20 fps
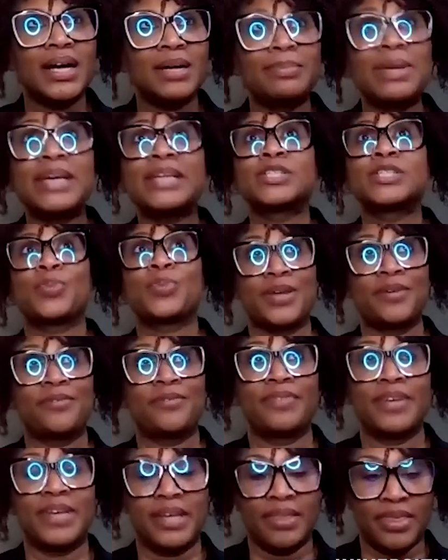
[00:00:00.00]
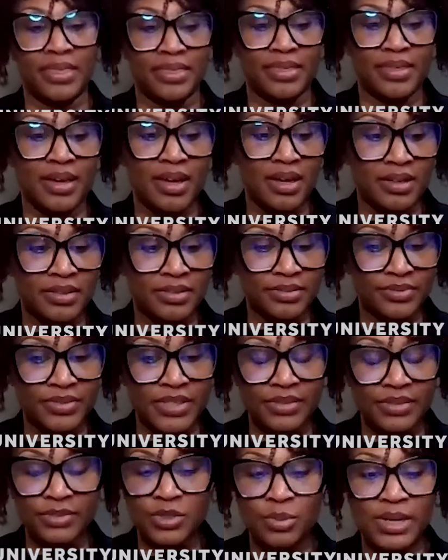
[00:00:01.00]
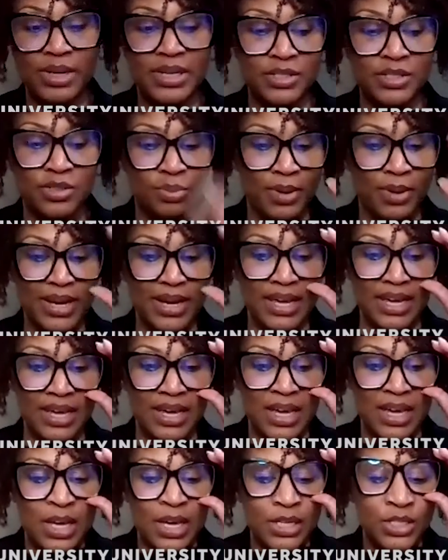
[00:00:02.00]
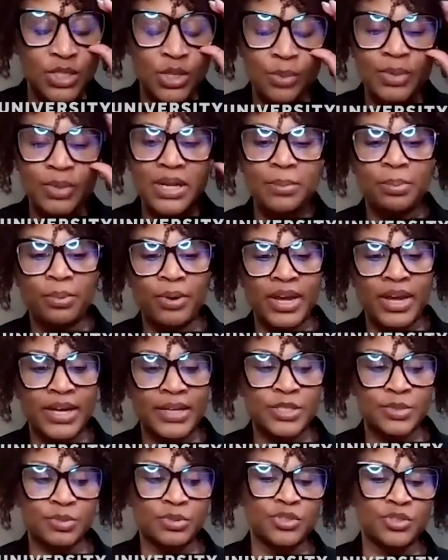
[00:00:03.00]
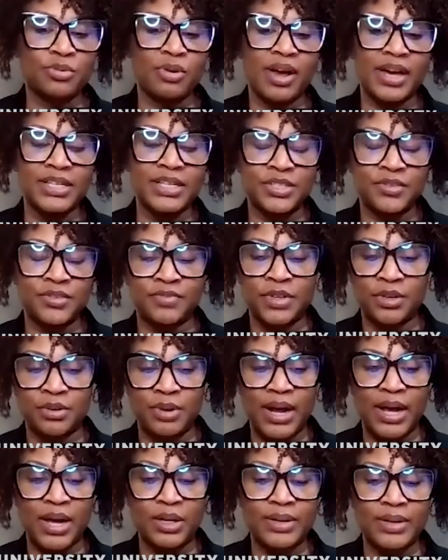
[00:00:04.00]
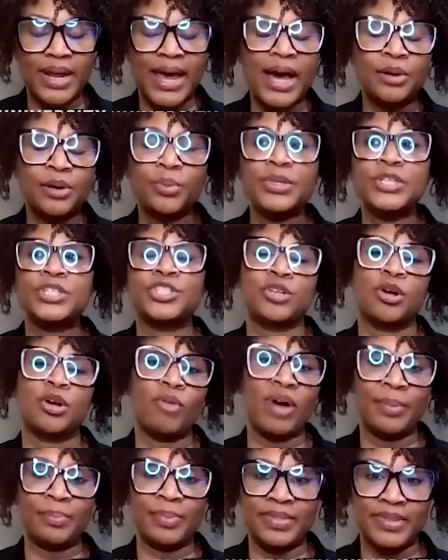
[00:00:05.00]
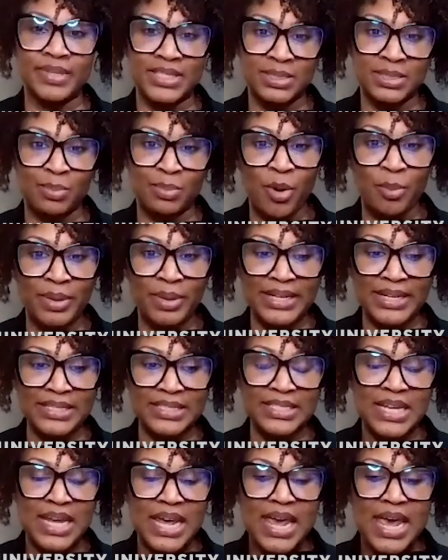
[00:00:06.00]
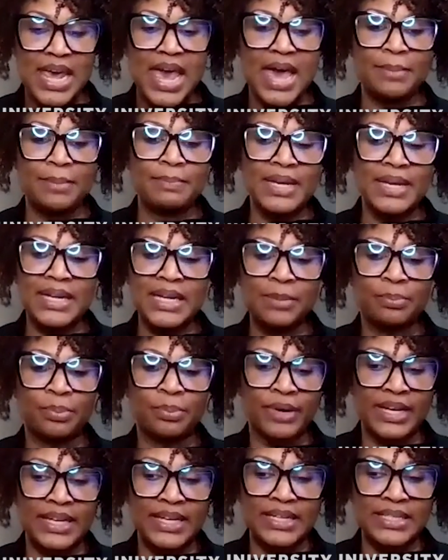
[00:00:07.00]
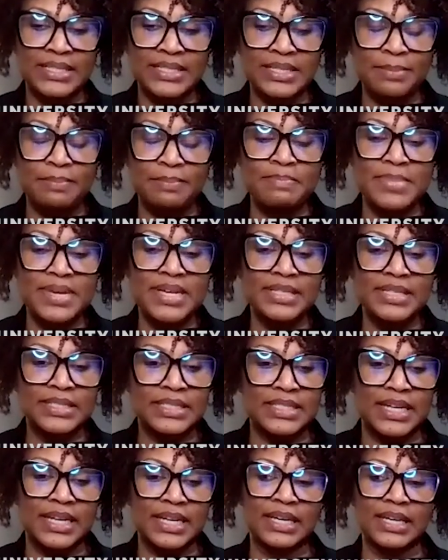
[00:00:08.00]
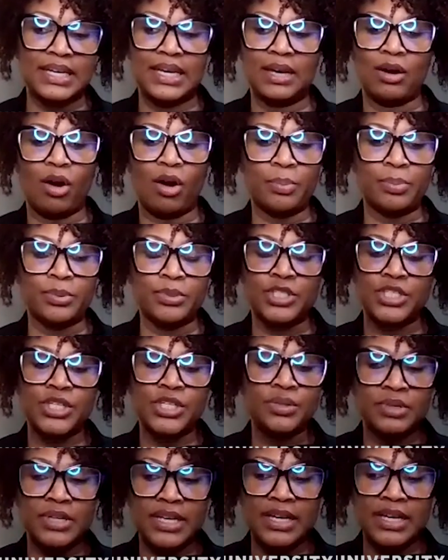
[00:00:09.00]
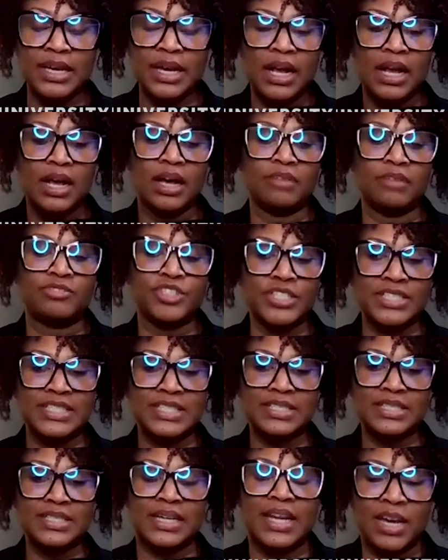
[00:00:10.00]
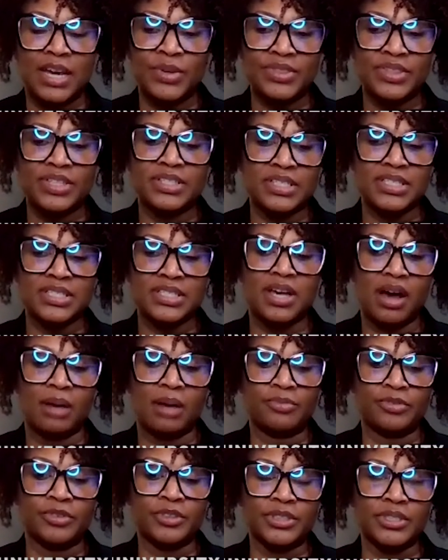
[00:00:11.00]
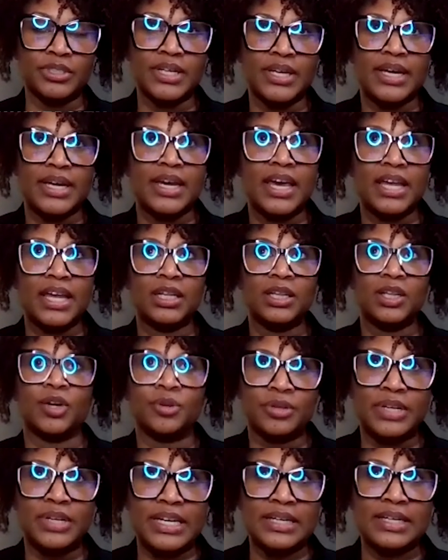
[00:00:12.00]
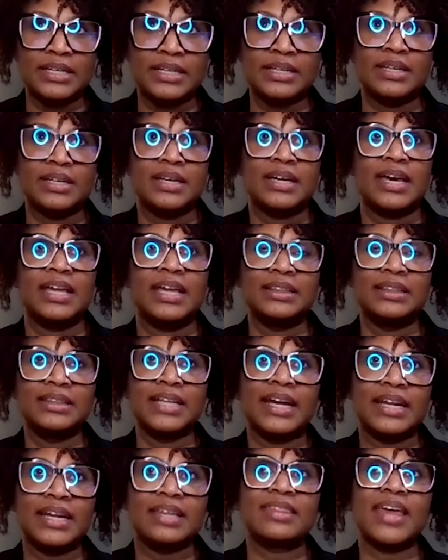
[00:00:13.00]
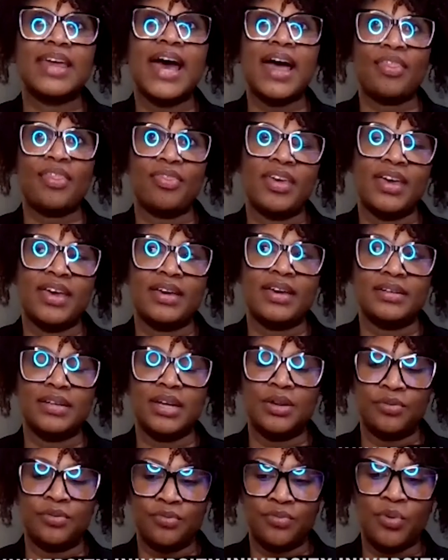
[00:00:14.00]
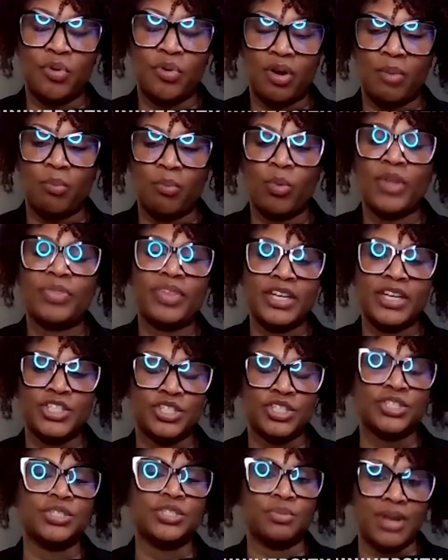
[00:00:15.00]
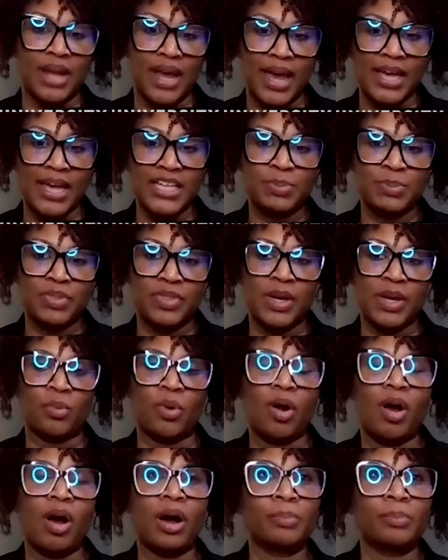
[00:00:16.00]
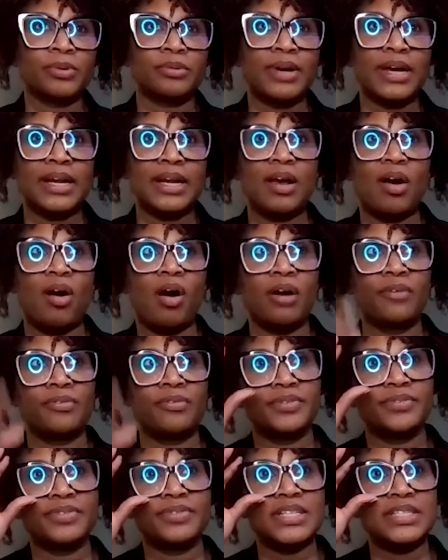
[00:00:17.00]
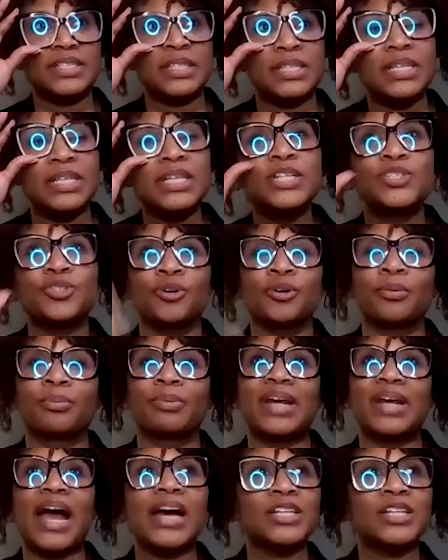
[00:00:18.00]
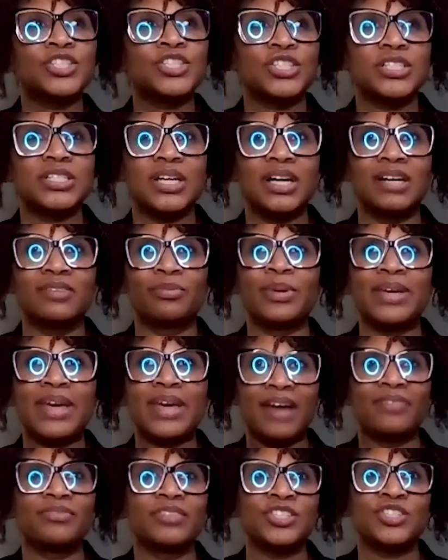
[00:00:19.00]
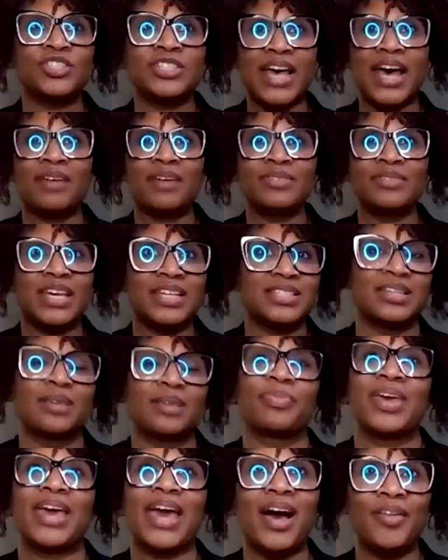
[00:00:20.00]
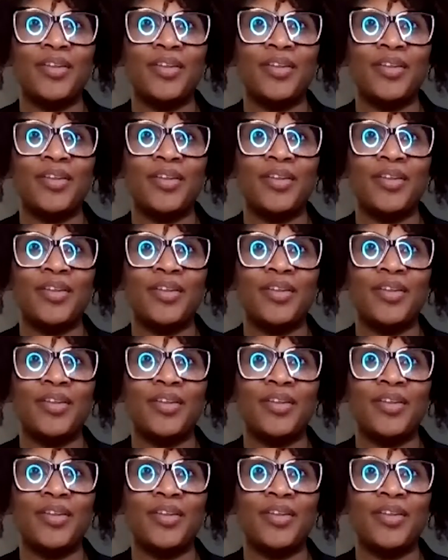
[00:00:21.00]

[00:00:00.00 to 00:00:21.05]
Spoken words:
May 25th of 2020, so many brands were trying to figure out, how do we show up in this moment? And many brands missed a key opportunity of just sitting with the discomfort and learning and letting that then inform what they should do next. But they were operating off of this knee-jerk reaction of, we have to just get something